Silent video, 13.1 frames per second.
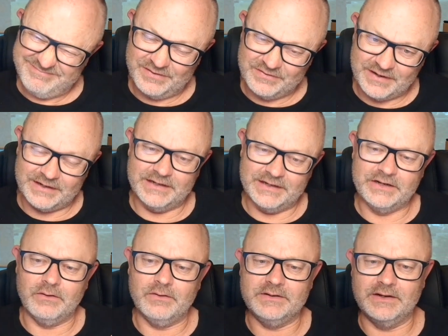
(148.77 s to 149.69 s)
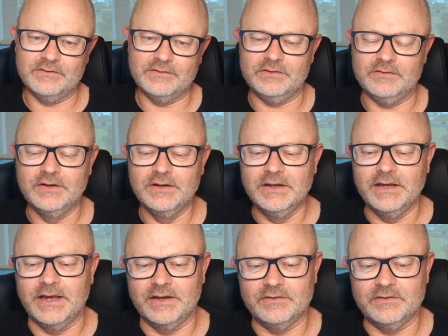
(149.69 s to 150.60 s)
Sadly, no, it doesn't.
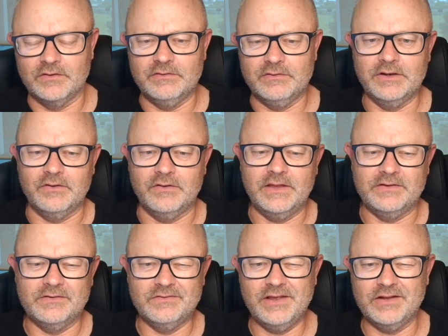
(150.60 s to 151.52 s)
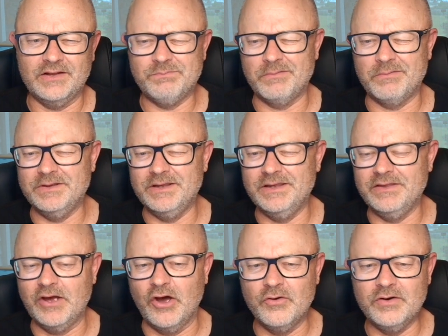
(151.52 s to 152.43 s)
That's probably
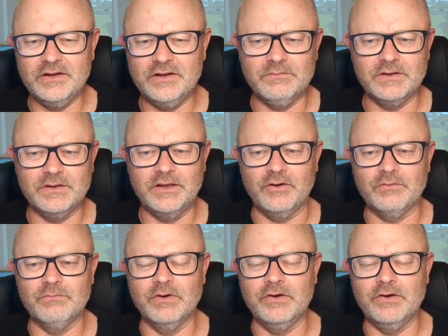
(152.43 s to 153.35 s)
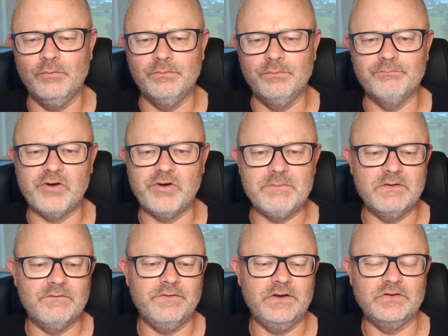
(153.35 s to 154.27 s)
the only real
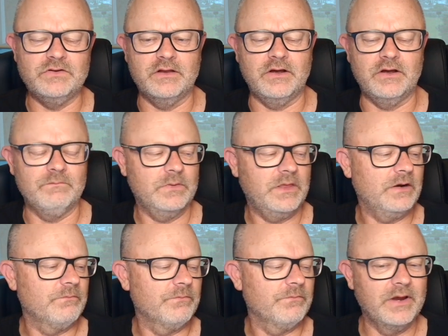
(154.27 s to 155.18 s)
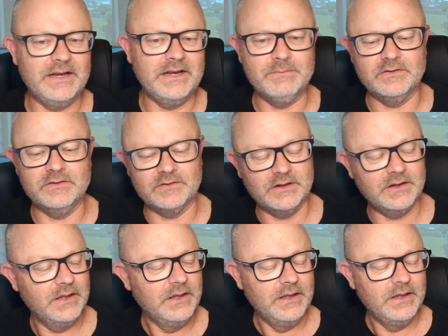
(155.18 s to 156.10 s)
premium feature that I'm really missing.
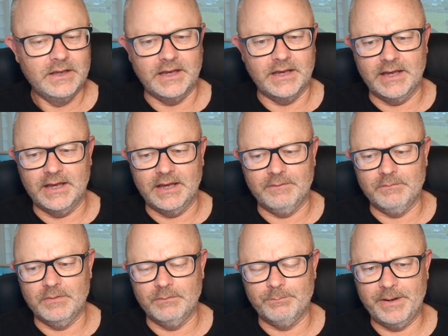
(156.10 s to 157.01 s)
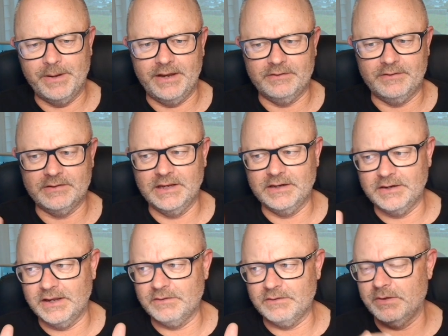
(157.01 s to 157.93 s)
But
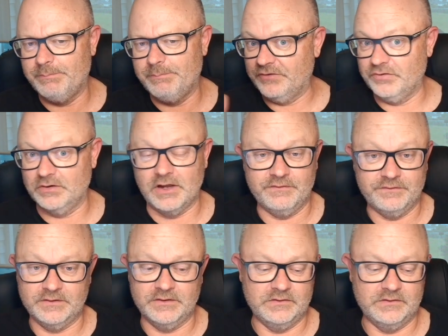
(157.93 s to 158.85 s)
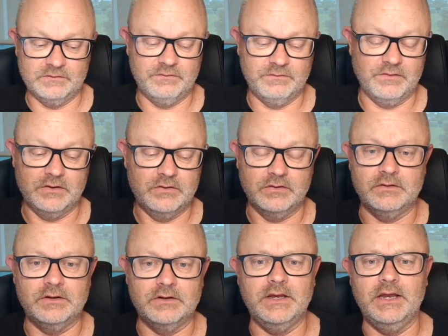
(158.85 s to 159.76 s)
the battery life is very
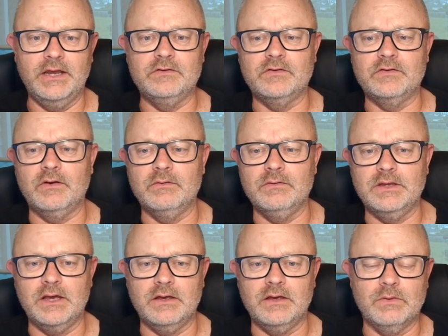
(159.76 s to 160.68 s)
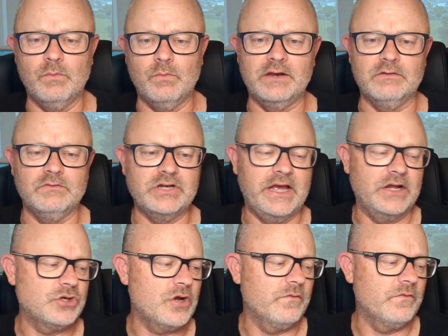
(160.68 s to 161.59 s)
good, and so one
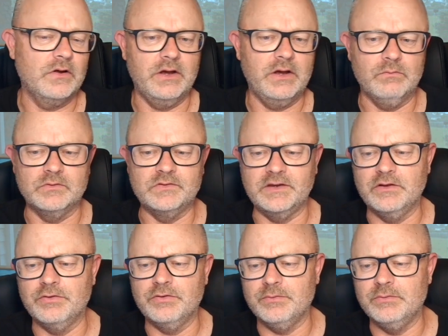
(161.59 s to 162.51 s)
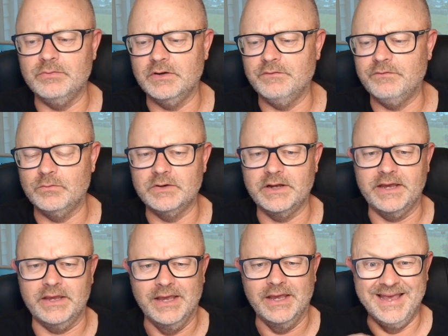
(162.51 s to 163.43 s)
charge overnight will see you through a full
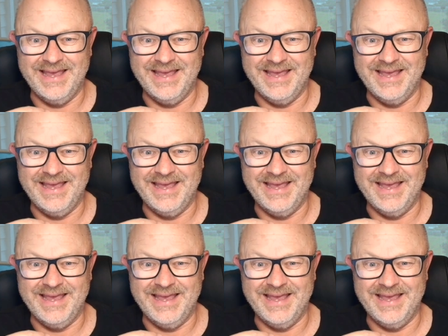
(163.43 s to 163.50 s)
day.